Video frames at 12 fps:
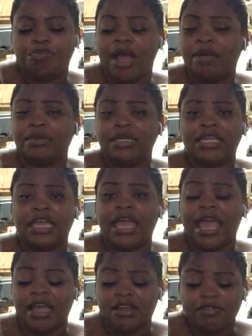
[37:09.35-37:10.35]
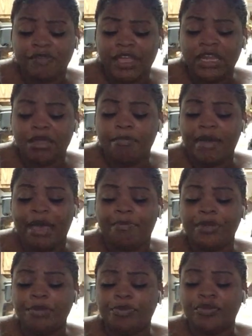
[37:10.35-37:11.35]
probably get aggravated by
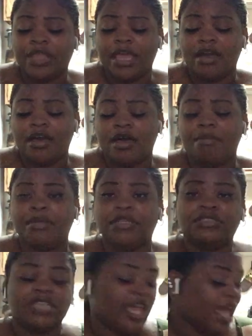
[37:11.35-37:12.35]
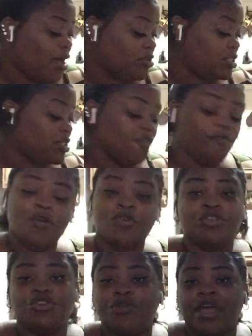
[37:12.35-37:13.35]
people that come and take out stuff
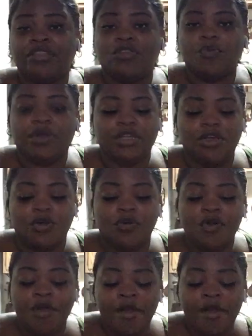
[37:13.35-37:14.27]
on you at the window,